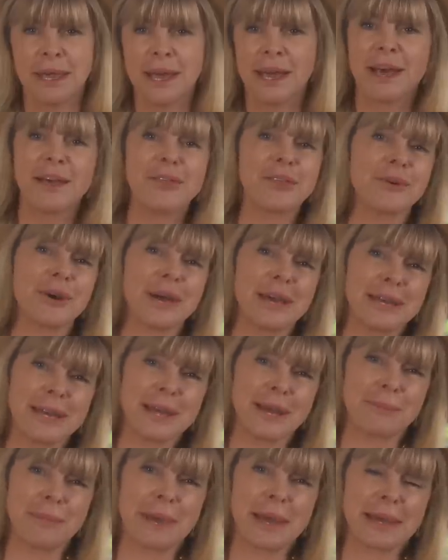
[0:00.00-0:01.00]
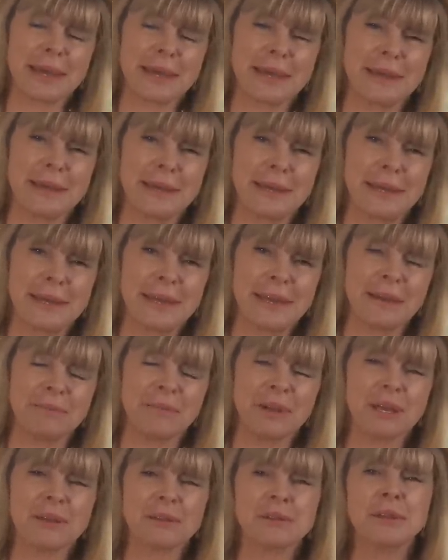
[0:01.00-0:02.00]
I thought I'd come back early.
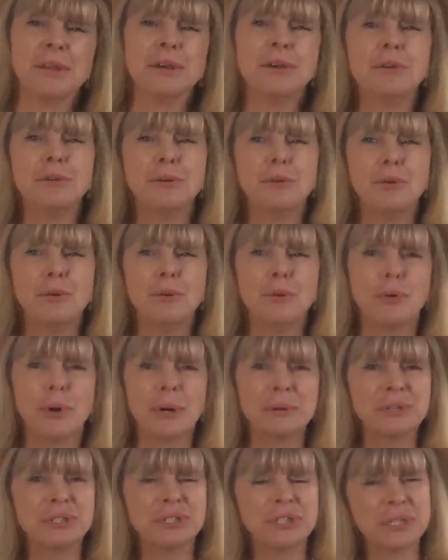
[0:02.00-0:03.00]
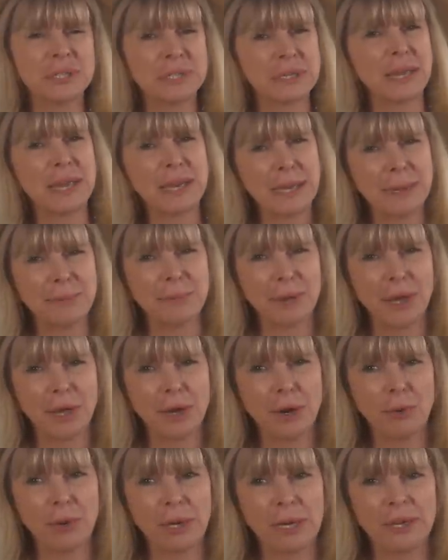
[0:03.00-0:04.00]
I'm like, no, I was just getting my
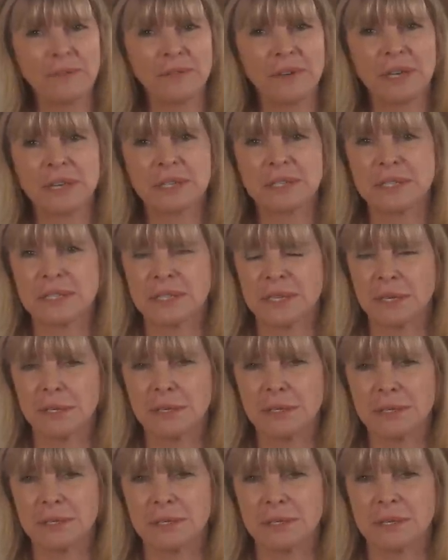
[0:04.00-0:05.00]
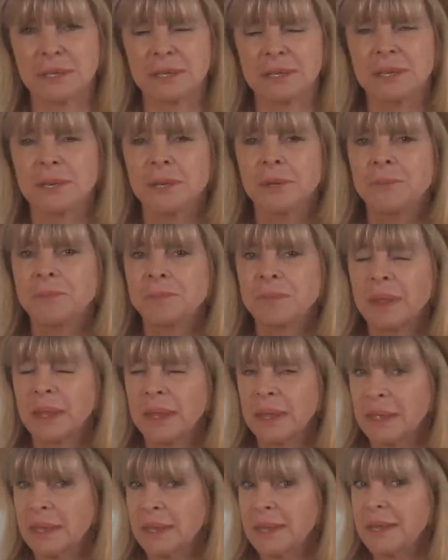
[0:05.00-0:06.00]
whole evening started.
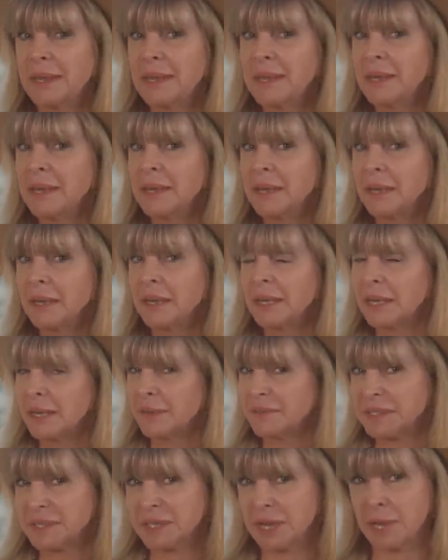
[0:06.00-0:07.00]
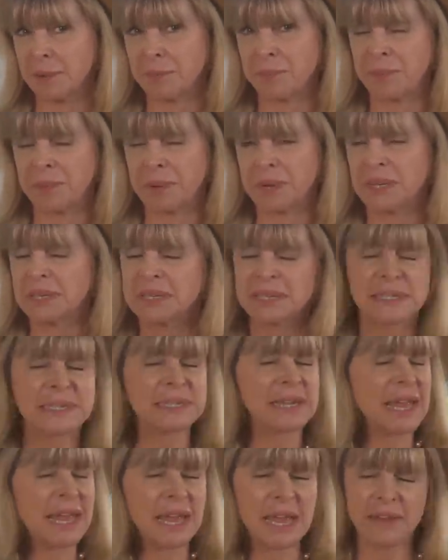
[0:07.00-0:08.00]
He loves company,
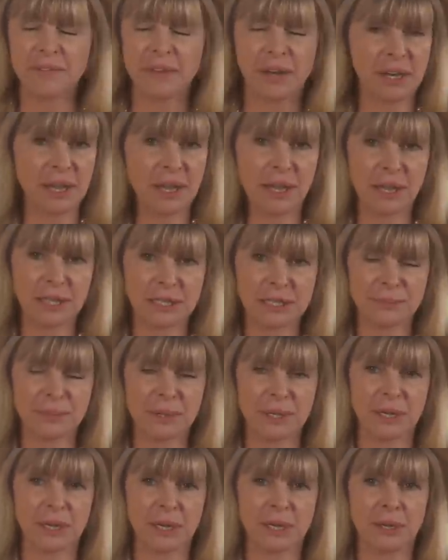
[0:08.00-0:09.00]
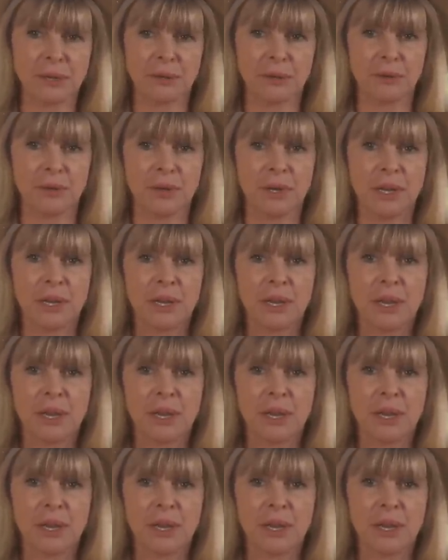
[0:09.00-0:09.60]
doesn't ever like to be alone.